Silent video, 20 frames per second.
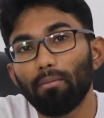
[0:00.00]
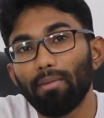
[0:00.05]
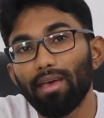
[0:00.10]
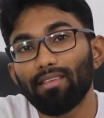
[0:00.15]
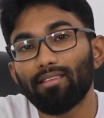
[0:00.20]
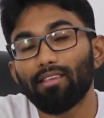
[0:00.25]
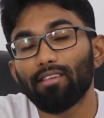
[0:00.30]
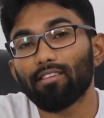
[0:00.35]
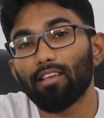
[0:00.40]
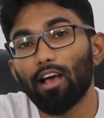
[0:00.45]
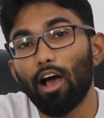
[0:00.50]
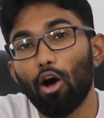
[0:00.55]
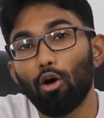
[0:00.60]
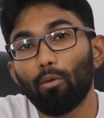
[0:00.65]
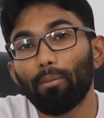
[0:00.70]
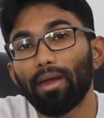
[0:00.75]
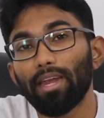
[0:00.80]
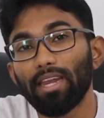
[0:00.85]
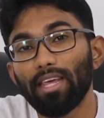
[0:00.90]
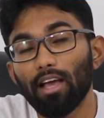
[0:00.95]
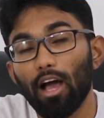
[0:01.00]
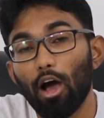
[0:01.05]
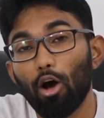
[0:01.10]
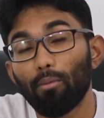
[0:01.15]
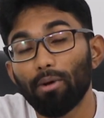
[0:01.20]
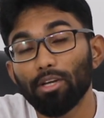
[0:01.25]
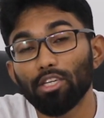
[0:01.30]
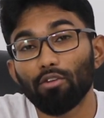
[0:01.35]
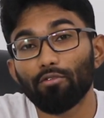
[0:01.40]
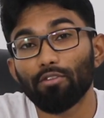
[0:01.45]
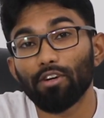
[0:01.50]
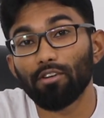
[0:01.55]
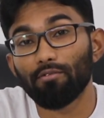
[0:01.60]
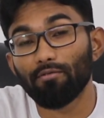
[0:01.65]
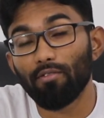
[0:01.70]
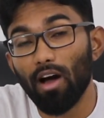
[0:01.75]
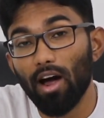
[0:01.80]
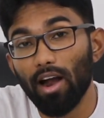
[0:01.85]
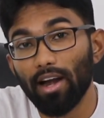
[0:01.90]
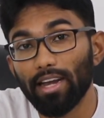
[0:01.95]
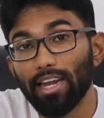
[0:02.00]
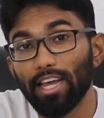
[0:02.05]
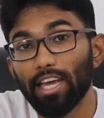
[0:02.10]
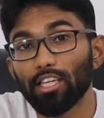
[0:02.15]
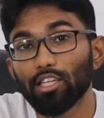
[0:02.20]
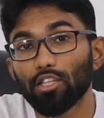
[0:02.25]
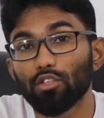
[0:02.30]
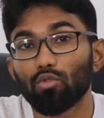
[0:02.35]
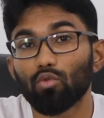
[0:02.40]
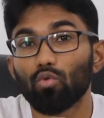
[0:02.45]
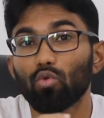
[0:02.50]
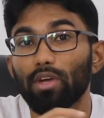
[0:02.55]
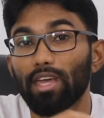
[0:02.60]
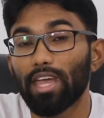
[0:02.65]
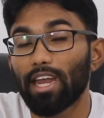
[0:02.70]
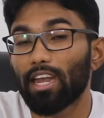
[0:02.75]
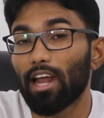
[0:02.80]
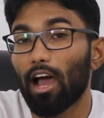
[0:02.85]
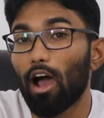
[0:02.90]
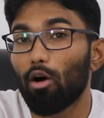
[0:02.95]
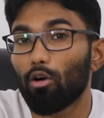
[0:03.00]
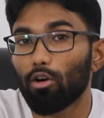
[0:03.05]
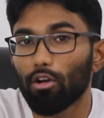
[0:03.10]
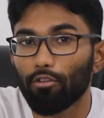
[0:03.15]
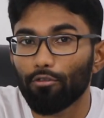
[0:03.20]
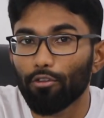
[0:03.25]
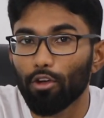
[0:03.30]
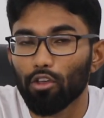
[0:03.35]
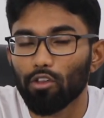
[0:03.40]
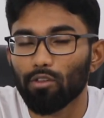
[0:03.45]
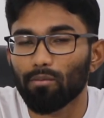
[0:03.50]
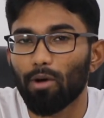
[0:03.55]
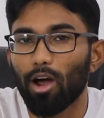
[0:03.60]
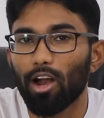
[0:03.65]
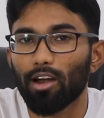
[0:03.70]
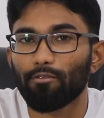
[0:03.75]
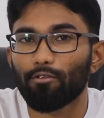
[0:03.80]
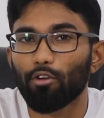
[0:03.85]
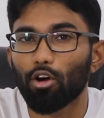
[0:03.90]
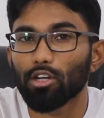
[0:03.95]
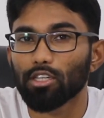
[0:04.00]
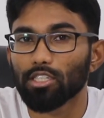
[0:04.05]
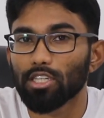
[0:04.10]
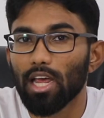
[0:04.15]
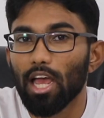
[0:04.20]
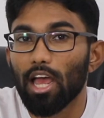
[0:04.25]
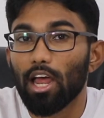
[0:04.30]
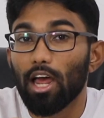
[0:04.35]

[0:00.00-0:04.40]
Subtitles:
basis how much of advantages you get out of your smartwatch,